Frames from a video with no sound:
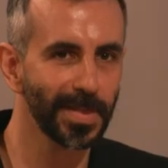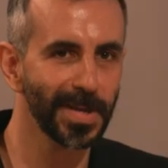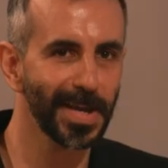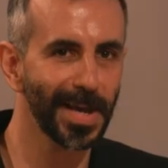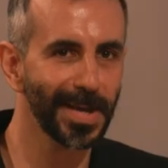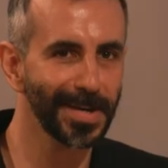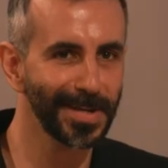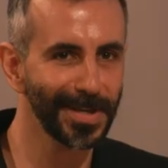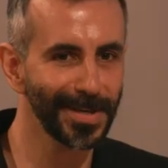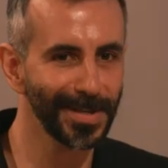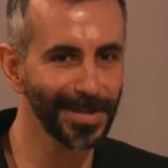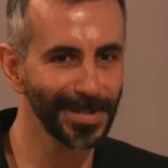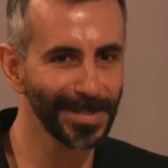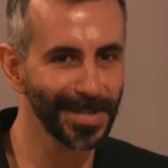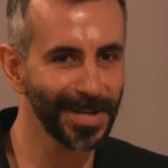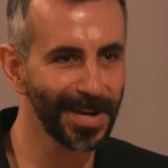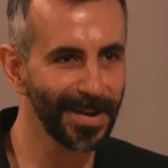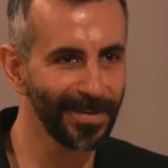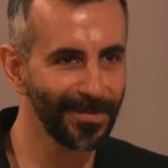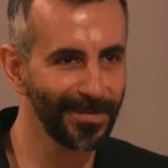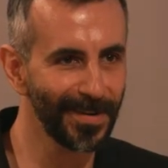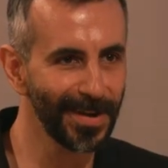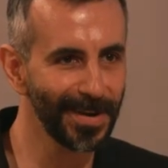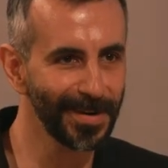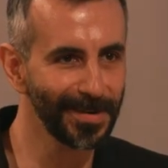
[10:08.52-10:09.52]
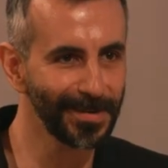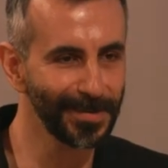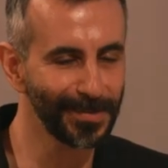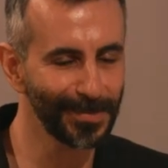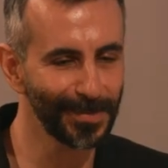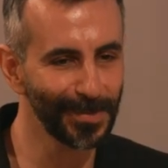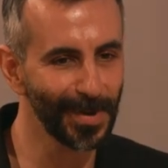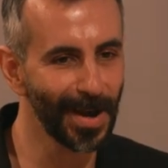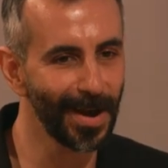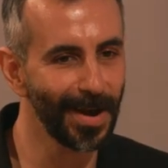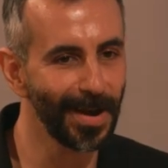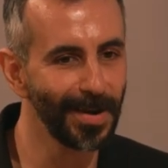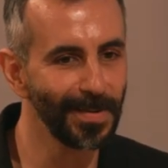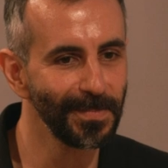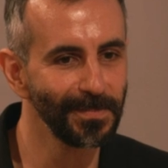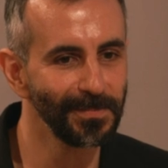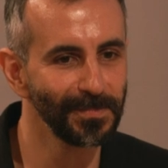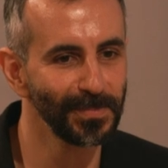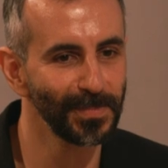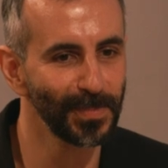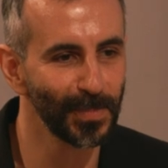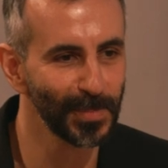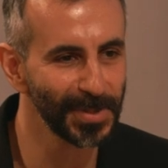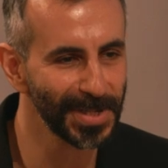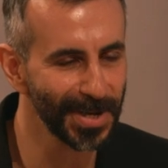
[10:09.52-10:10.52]
of the ideas that I find
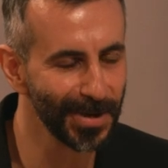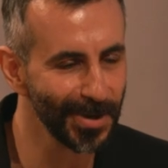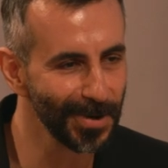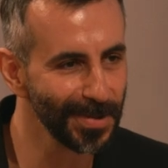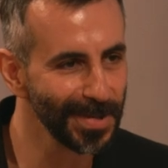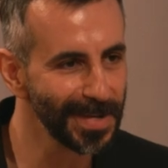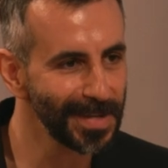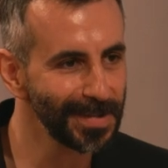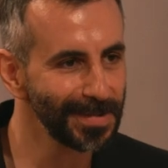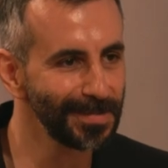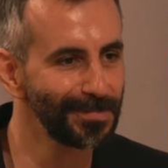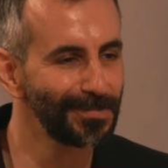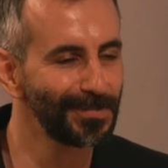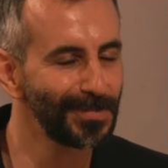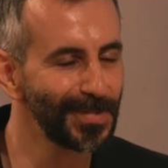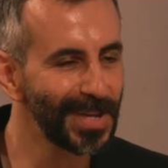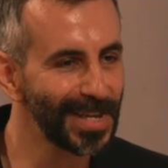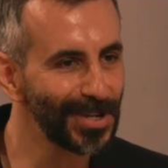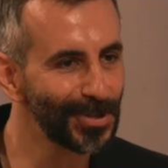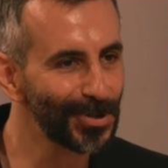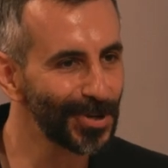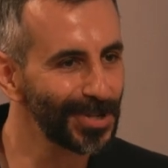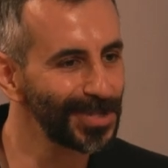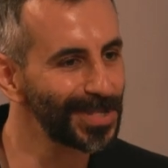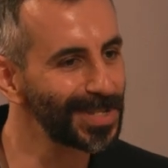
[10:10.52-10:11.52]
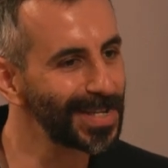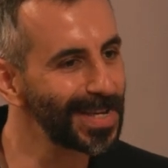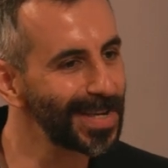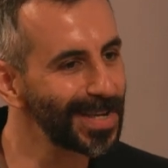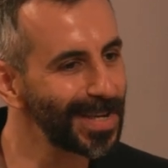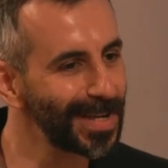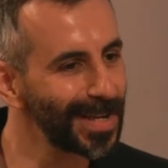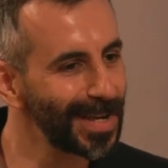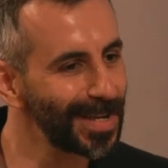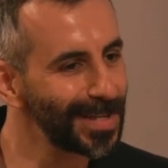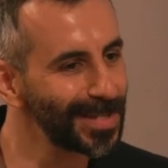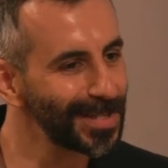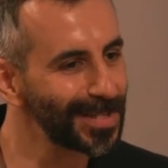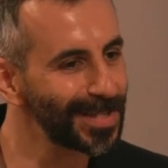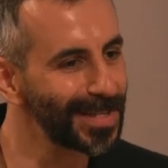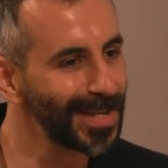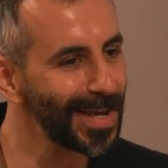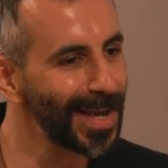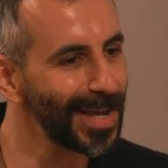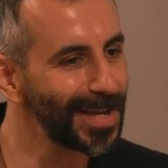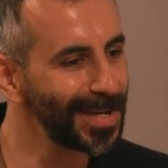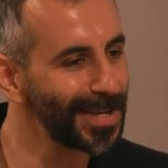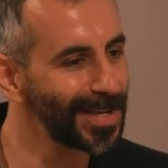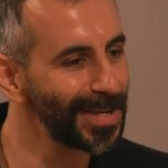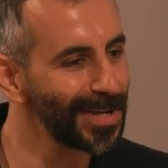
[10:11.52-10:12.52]
particularly interesting is
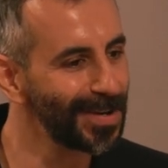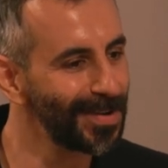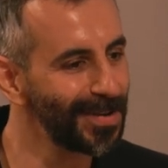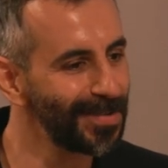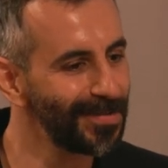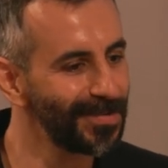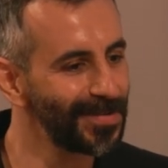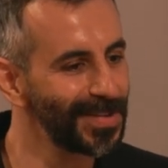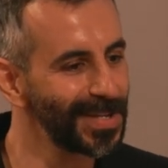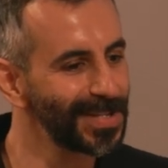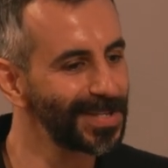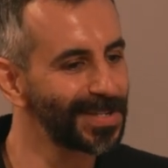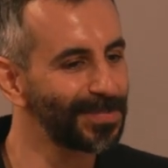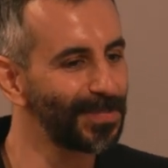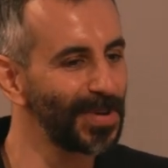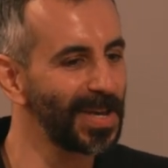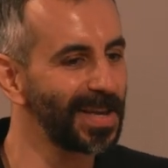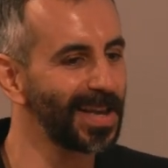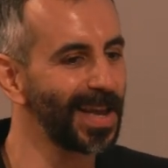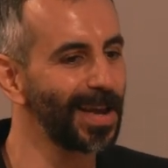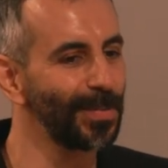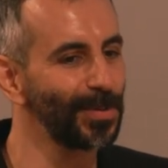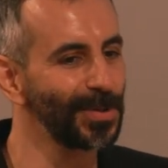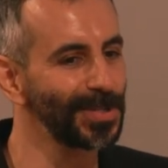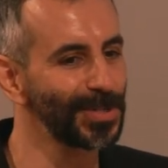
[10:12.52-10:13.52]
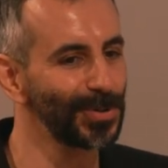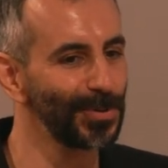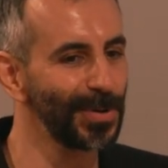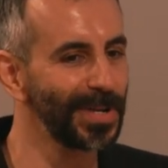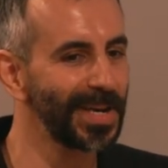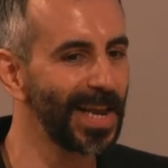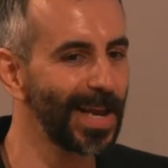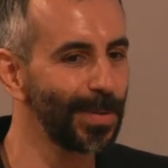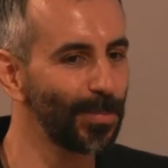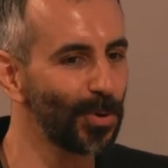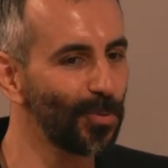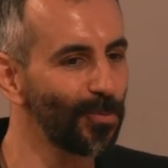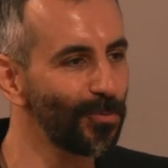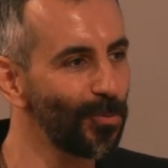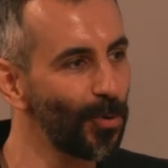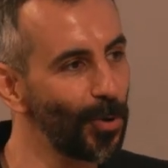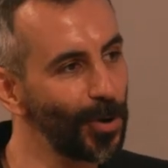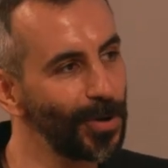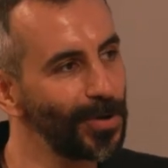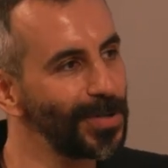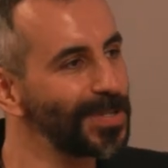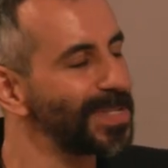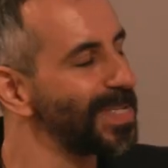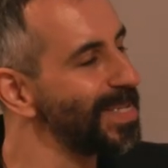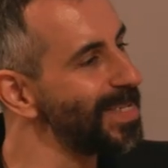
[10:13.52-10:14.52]
the idea of this being able to enable
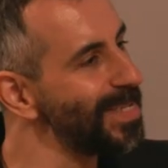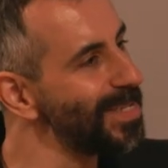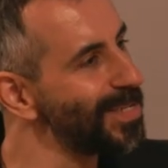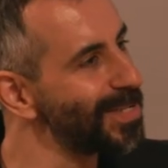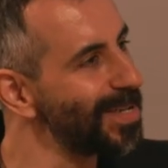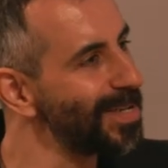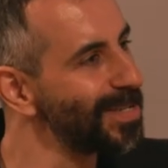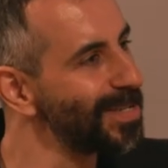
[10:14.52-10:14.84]
royalties